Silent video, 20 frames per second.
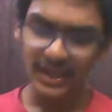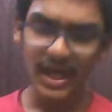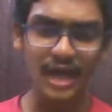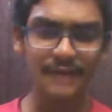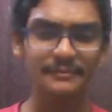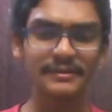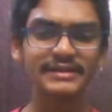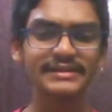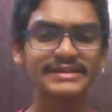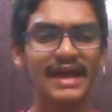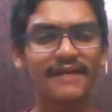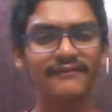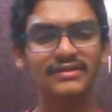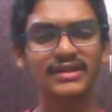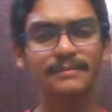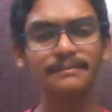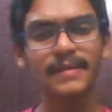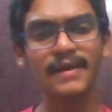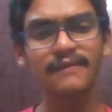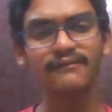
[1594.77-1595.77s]
government is having
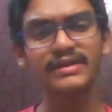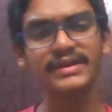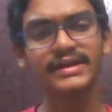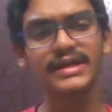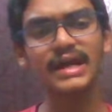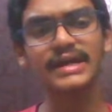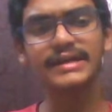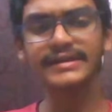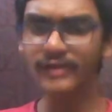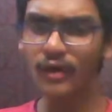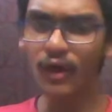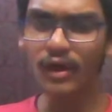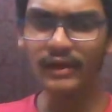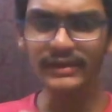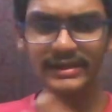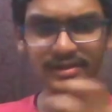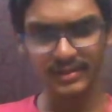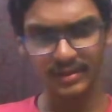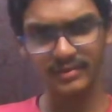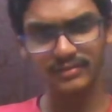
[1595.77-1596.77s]
the power regarding all the